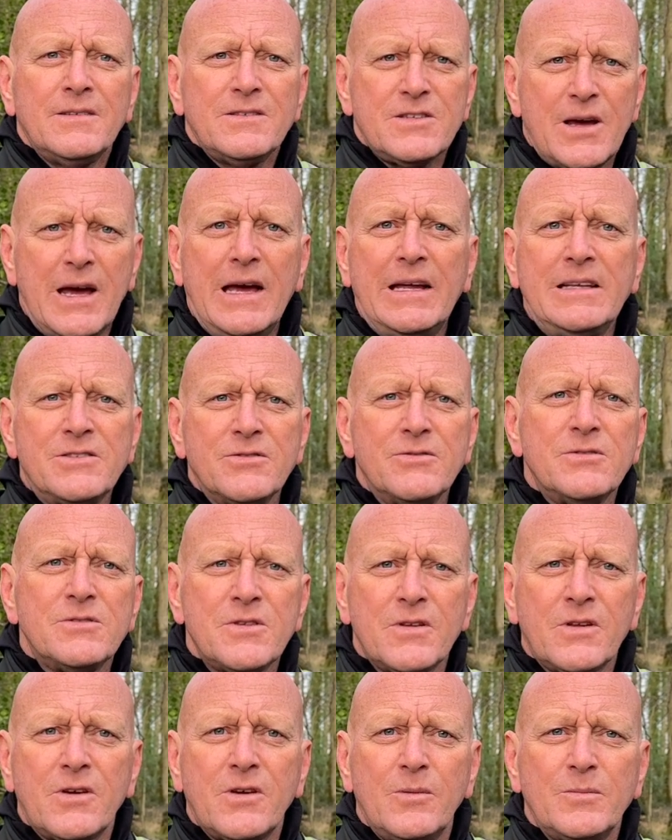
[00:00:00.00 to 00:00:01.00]
to enter
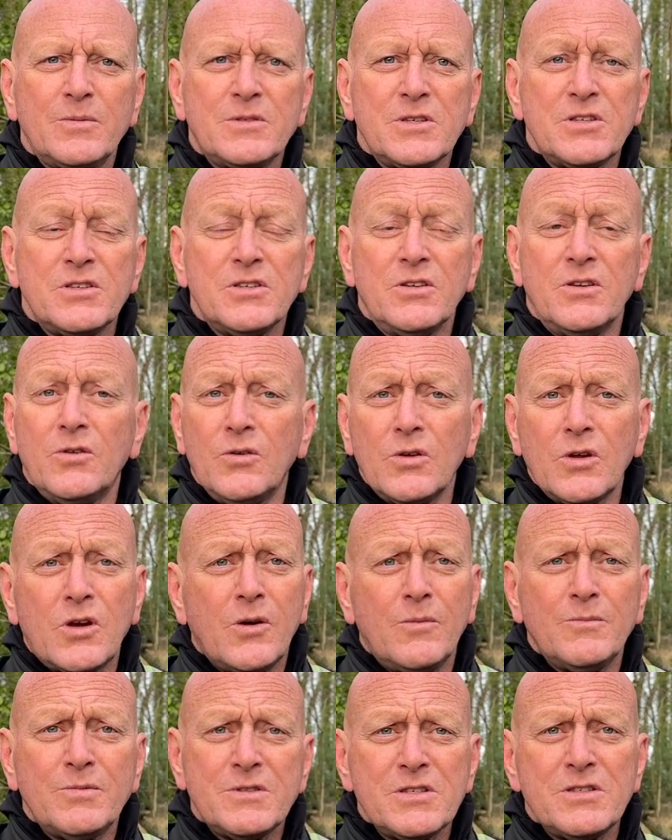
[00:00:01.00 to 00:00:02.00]
into the competition. All the
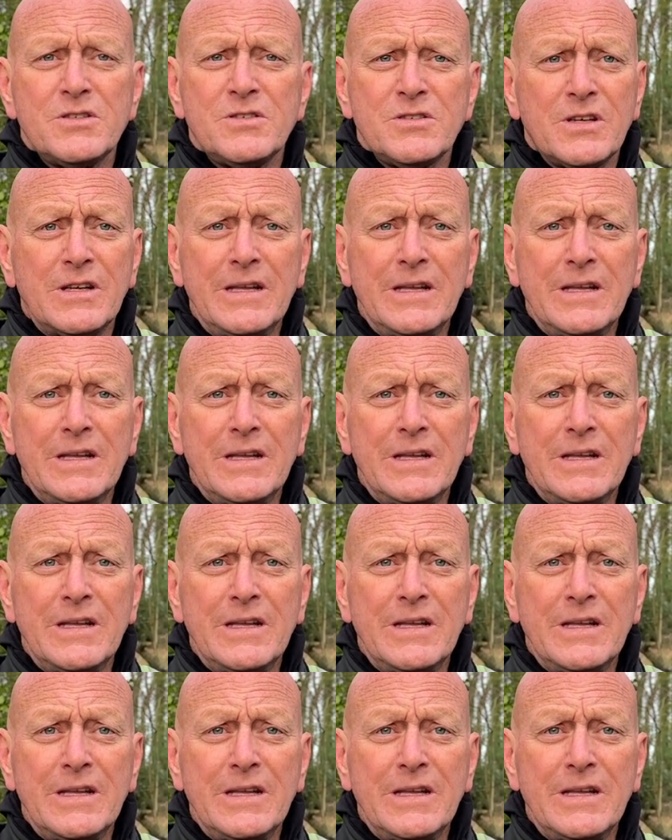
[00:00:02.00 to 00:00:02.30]
competitions